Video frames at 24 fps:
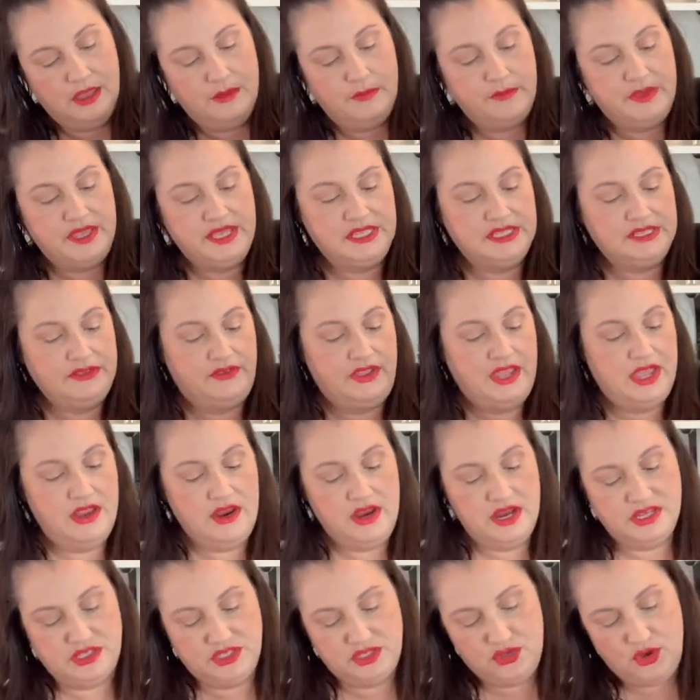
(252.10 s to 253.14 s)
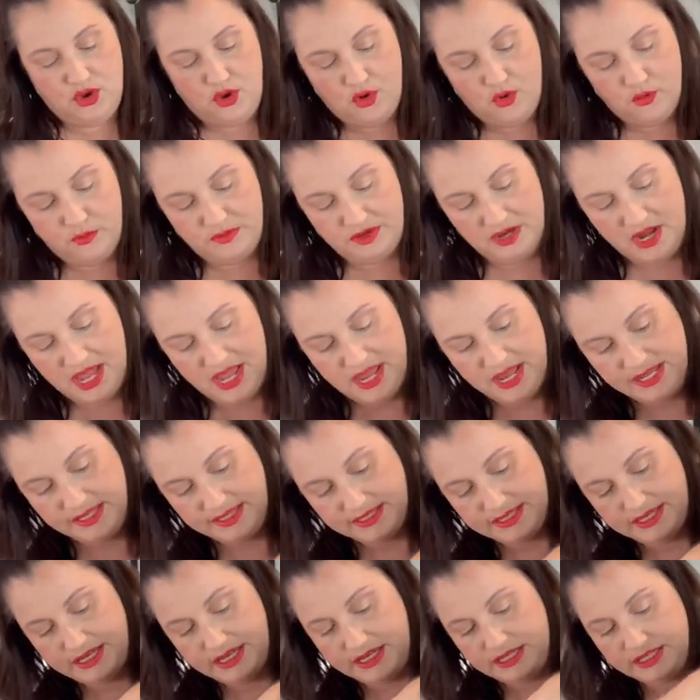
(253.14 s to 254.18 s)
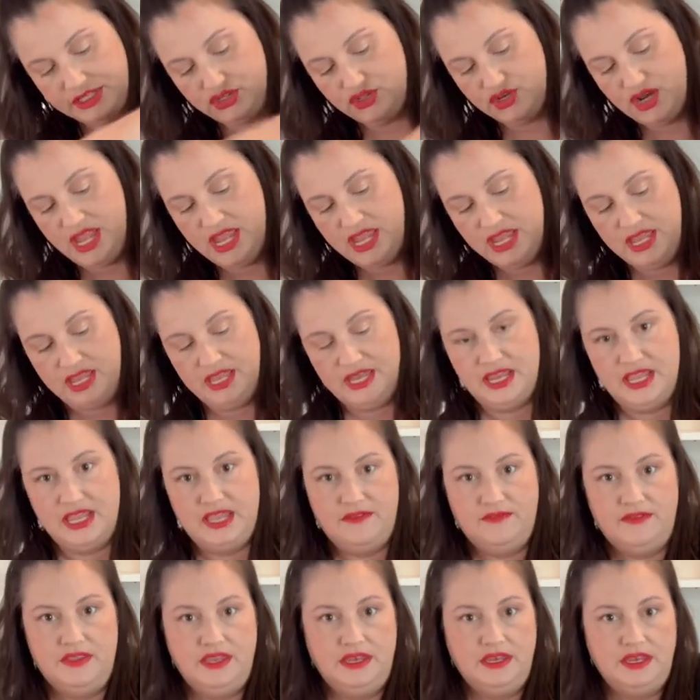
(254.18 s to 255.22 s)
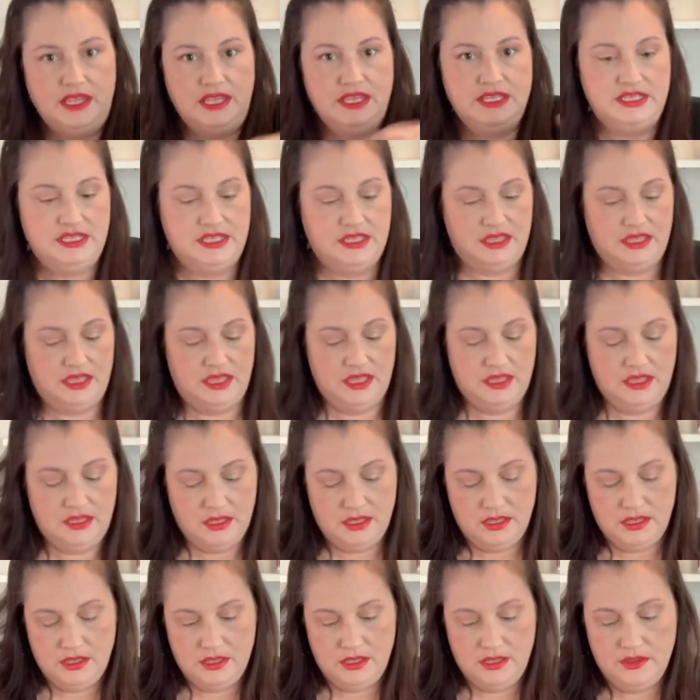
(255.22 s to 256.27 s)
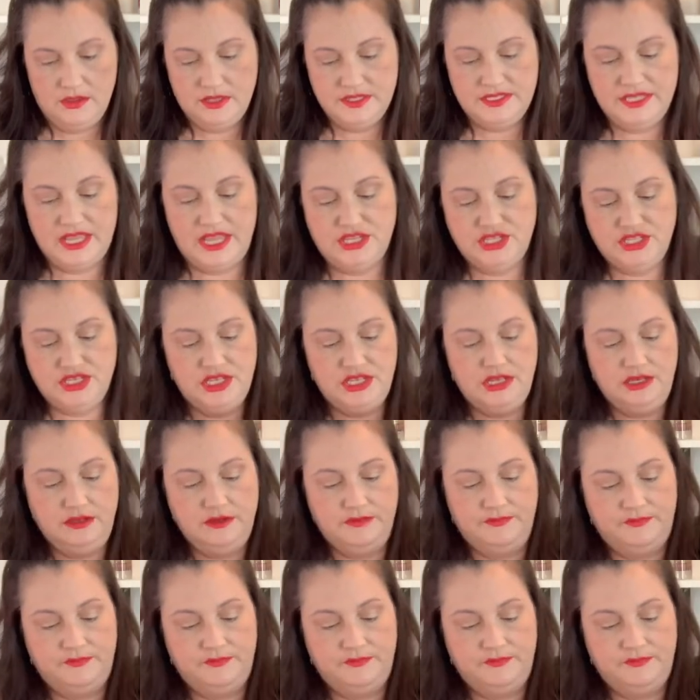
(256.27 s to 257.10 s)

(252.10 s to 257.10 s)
piece of hair is combed nice and straight and even into the section.